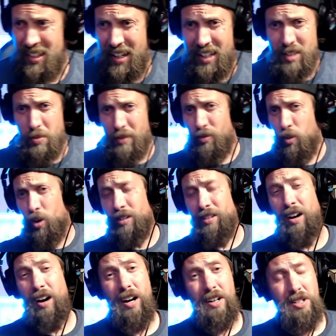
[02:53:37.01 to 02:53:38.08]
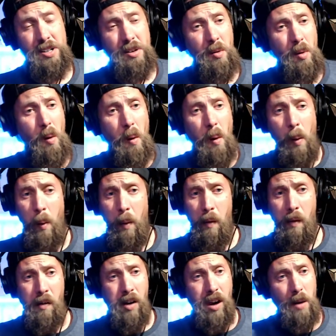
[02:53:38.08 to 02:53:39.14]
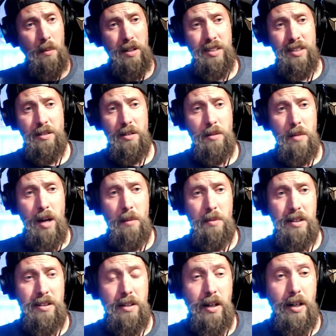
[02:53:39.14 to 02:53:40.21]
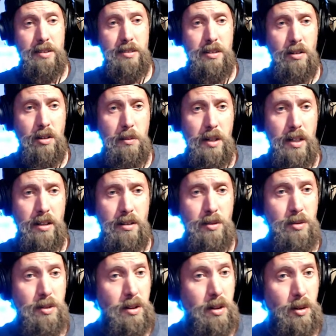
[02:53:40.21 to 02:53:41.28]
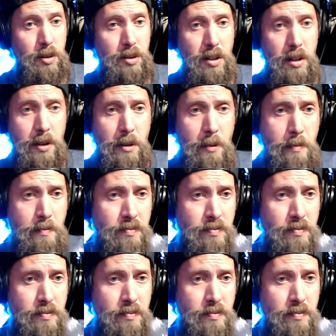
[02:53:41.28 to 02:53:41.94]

days before launch I mean, it, it might be nuts. You know what I mean? Who knows?